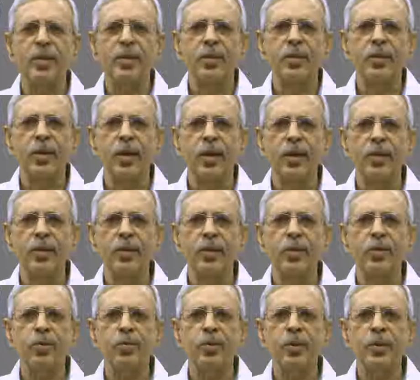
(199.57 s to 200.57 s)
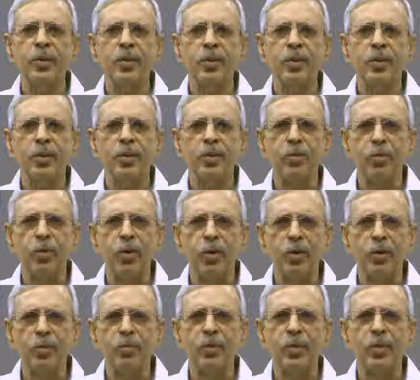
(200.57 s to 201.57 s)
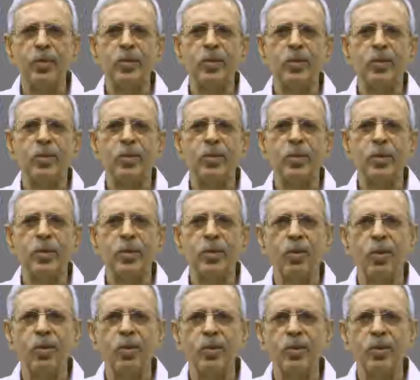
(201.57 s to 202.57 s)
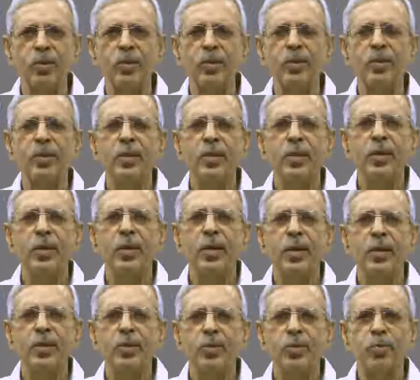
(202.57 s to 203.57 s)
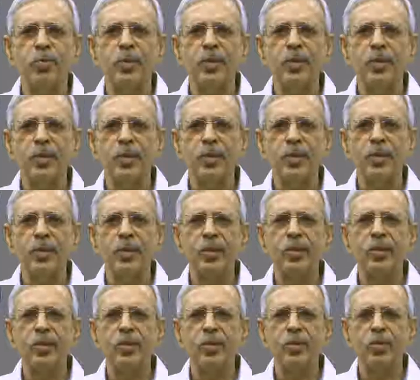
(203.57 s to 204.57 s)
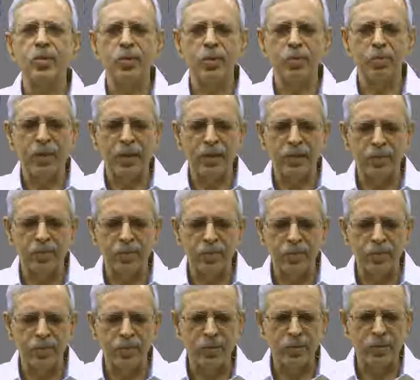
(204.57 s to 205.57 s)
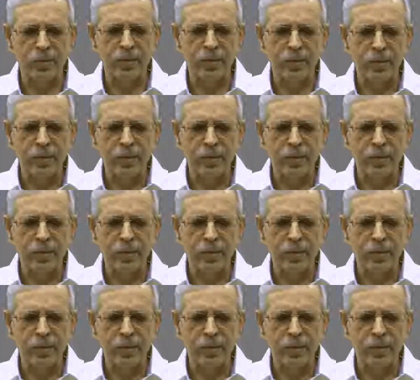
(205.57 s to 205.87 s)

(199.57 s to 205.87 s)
The idea of the environment or the ecology has to be integrated into the management field,